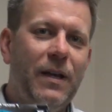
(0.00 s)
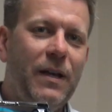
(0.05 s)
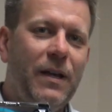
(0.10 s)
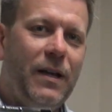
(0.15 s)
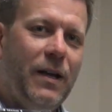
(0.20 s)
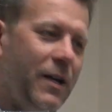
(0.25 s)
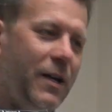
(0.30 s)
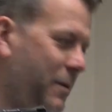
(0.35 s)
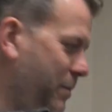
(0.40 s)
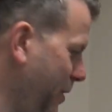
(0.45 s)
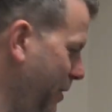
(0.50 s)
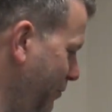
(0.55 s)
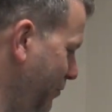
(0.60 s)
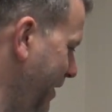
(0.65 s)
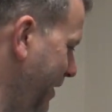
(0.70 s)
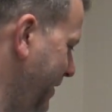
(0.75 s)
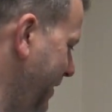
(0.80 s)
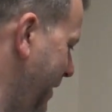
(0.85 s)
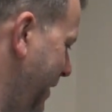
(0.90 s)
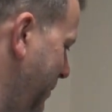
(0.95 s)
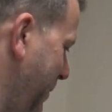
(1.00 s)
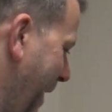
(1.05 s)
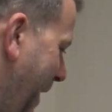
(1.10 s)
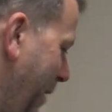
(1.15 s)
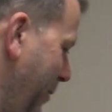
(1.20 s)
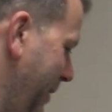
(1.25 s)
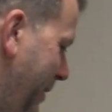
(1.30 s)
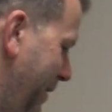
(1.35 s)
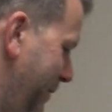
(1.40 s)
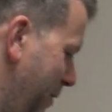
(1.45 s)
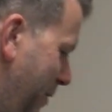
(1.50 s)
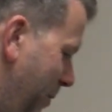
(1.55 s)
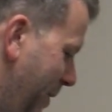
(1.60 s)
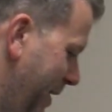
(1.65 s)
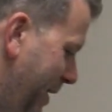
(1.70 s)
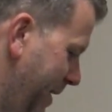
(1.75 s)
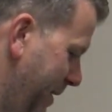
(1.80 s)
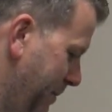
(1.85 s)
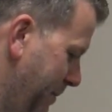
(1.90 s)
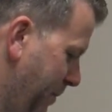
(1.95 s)
But the reason it's powered lift
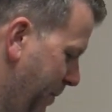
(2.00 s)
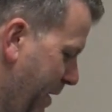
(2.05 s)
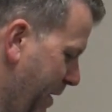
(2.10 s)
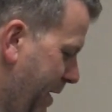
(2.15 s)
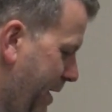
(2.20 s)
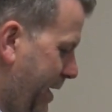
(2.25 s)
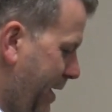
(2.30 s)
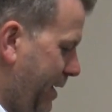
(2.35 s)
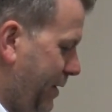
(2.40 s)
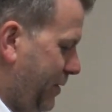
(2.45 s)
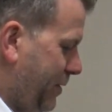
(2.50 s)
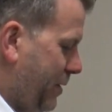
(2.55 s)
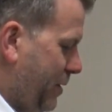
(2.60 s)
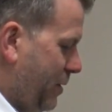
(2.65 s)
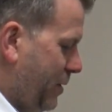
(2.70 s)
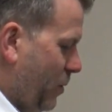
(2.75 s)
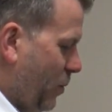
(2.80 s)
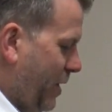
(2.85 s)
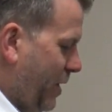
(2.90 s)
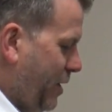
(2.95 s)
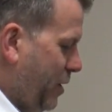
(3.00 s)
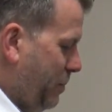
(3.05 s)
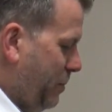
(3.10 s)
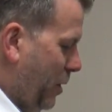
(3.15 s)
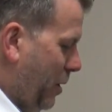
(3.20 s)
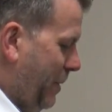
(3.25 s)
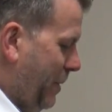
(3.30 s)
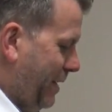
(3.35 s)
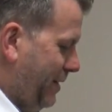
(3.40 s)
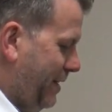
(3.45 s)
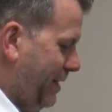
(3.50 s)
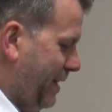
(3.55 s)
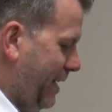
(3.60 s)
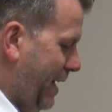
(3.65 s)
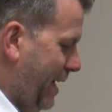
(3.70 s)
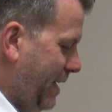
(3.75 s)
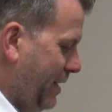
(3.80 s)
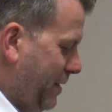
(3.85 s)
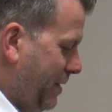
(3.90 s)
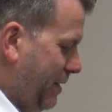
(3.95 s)
away is that when you pop that in the
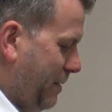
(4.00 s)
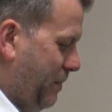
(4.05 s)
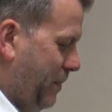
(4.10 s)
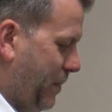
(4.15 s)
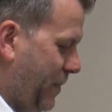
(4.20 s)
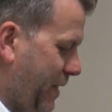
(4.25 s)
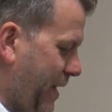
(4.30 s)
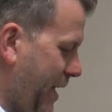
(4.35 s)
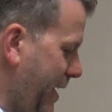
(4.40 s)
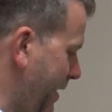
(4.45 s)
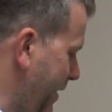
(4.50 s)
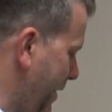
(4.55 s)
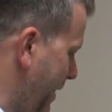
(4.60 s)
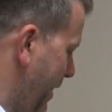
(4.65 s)
end, then